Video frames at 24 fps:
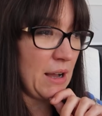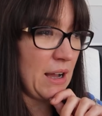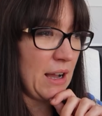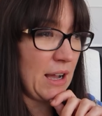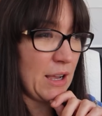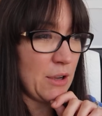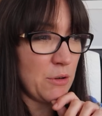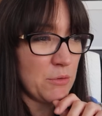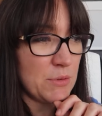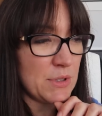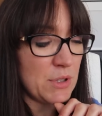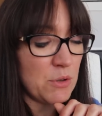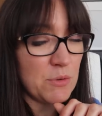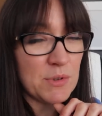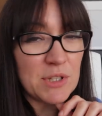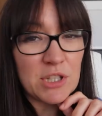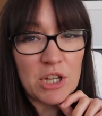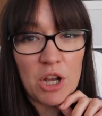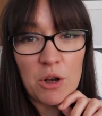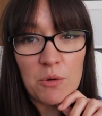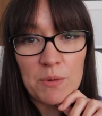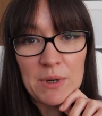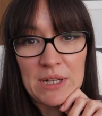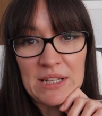I was always
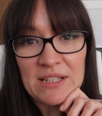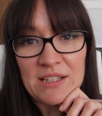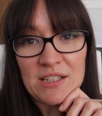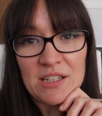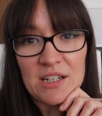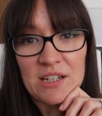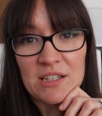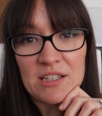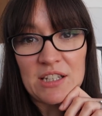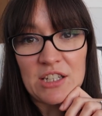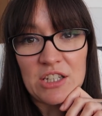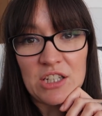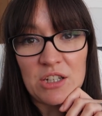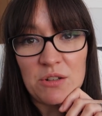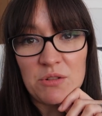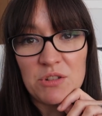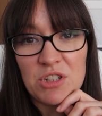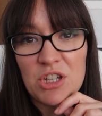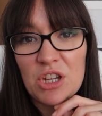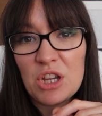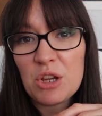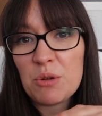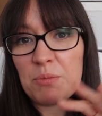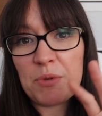told when I started
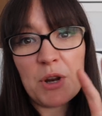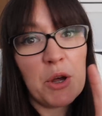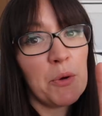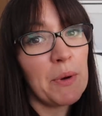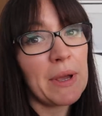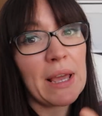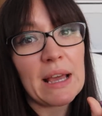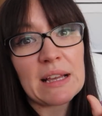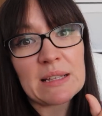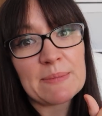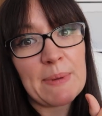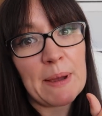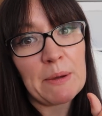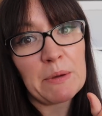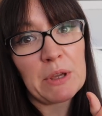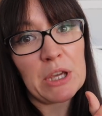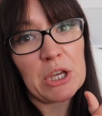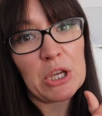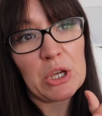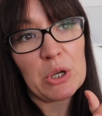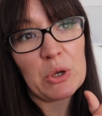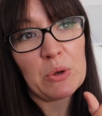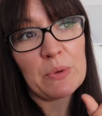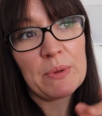YouTube, no one cares about
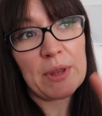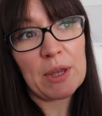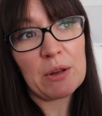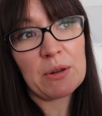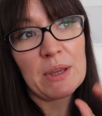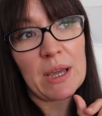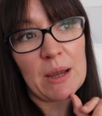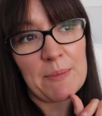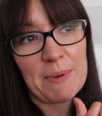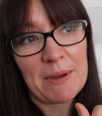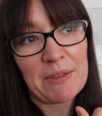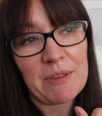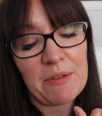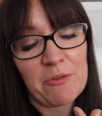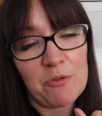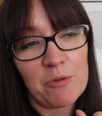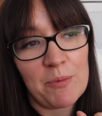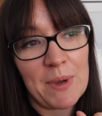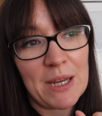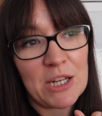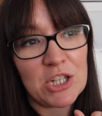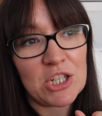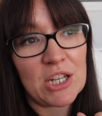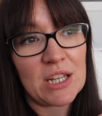you, they only care about the
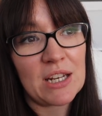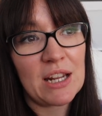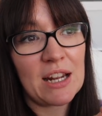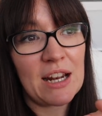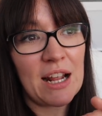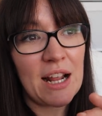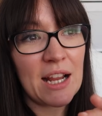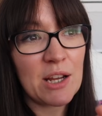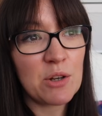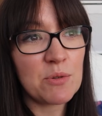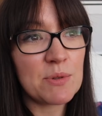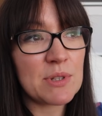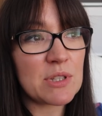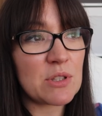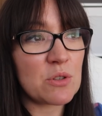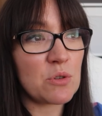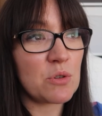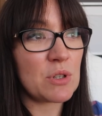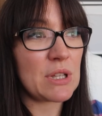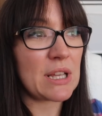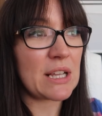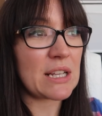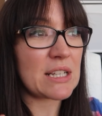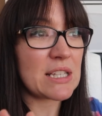information. And I always
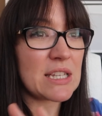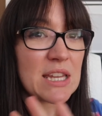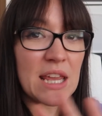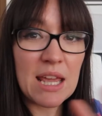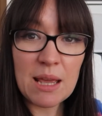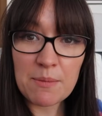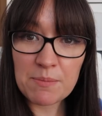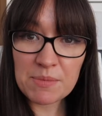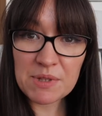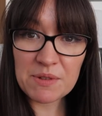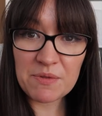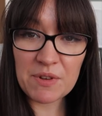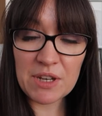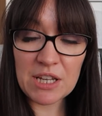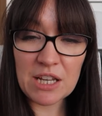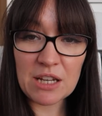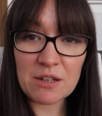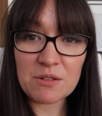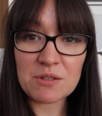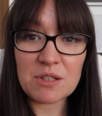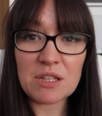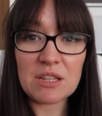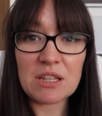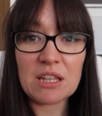thought like tips
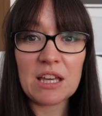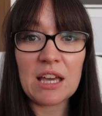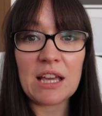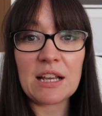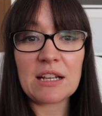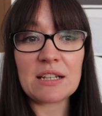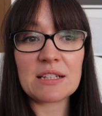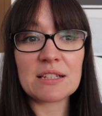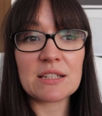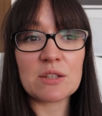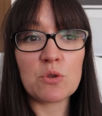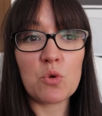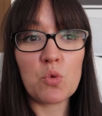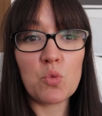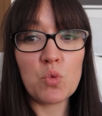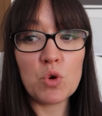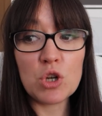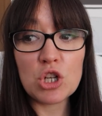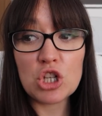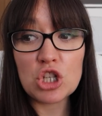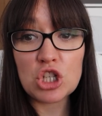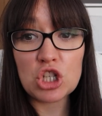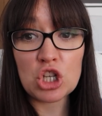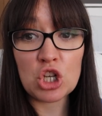videos and things
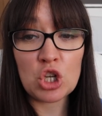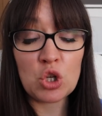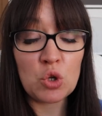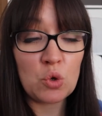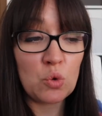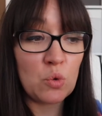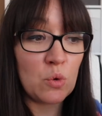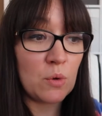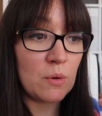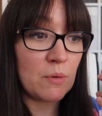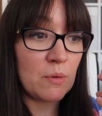would do